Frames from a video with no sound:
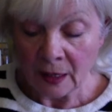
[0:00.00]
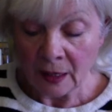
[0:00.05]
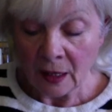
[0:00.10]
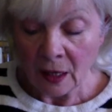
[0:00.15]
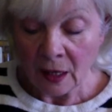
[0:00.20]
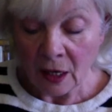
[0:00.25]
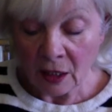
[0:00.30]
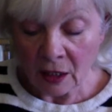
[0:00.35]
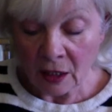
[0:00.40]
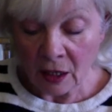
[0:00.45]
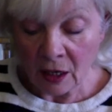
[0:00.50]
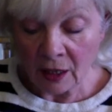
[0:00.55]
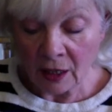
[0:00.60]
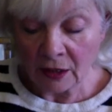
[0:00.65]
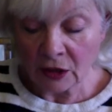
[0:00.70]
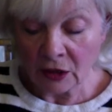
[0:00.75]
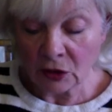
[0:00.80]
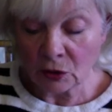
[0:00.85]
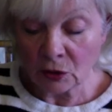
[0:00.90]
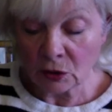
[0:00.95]
A kind
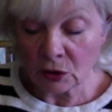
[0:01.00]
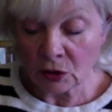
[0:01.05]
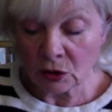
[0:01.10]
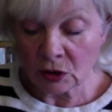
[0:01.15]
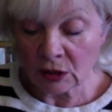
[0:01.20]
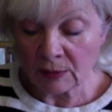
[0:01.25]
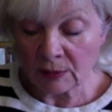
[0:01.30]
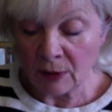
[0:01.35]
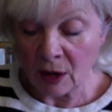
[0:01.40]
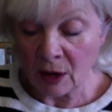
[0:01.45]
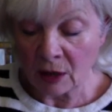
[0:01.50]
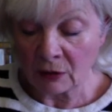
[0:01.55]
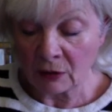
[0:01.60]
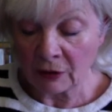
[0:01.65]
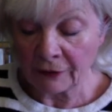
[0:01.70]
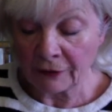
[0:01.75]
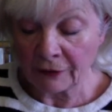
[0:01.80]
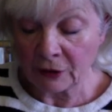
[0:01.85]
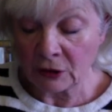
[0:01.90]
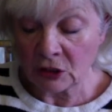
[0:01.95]
thought or smile or a
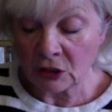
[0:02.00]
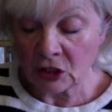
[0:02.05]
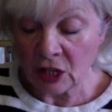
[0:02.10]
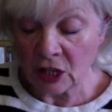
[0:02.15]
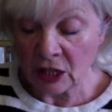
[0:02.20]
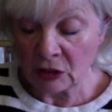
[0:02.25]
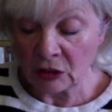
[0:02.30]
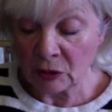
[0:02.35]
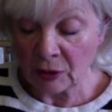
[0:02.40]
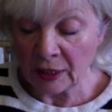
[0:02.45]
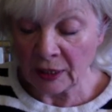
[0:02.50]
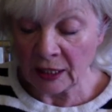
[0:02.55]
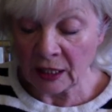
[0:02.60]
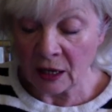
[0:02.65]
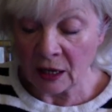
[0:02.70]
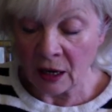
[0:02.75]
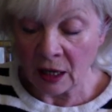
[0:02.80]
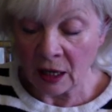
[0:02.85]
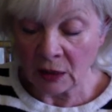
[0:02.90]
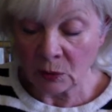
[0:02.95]
few genuinely
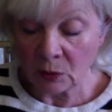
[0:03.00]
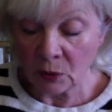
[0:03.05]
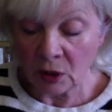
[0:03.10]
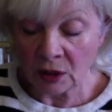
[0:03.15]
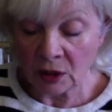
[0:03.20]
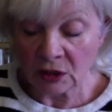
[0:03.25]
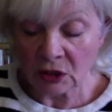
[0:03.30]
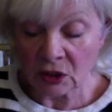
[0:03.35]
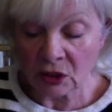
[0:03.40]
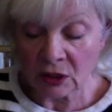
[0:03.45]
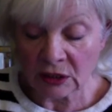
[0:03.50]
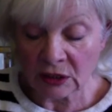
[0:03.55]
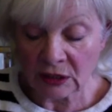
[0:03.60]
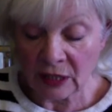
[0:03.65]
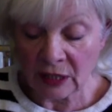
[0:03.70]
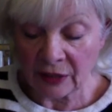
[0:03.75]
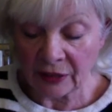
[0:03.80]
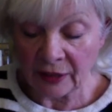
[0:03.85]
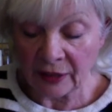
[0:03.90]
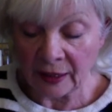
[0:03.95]
kind words cost
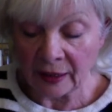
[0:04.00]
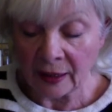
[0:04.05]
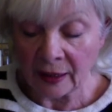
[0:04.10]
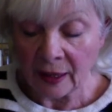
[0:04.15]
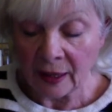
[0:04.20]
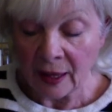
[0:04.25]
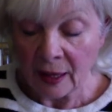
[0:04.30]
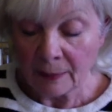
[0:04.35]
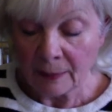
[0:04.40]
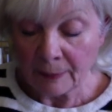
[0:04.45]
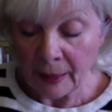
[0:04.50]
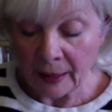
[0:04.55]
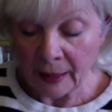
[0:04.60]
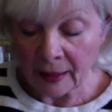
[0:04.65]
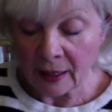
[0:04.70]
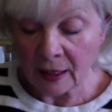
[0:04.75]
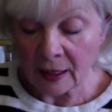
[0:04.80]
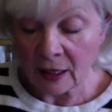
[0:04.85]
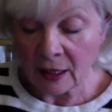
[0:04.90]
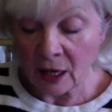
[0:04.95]
nothing but
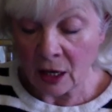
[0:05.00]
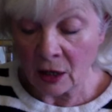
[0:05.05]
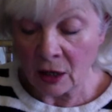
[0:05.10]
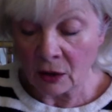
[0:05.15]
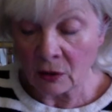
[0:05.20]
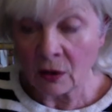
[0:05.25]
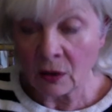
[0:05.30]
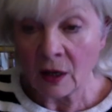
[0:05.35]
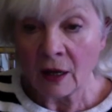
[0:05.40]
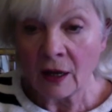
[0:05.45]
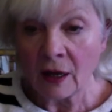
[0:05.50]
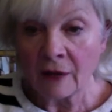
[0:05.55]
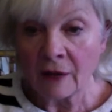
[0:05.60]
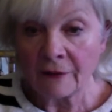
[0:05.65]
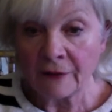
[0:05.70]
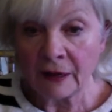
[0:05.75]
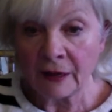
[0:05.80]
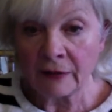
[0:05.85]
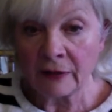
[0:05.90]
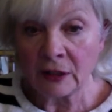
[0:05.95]
can go a
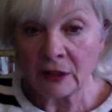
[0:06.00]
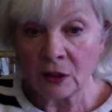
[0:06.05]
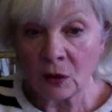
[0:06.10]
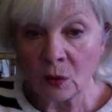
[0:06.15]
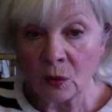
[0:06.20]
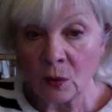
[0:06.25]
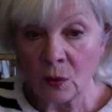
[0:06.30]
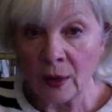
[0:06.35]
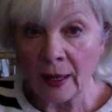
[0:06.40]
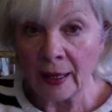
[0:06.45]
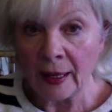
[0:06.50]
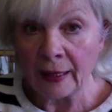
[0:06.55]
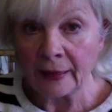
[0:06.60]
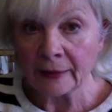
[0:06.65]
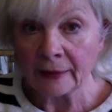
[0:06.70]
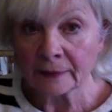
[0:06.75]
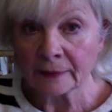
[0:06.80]
very long way.